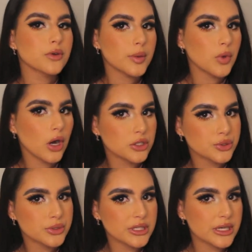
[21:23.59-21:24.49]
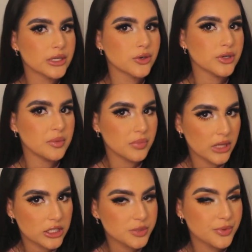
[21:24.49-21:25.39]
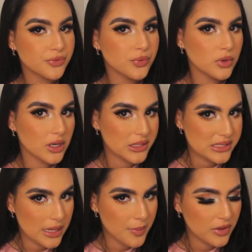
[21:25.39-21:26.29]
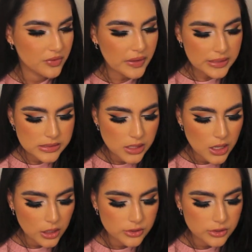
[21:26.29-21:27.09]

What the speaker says: cream contour and cream blush before I set my face.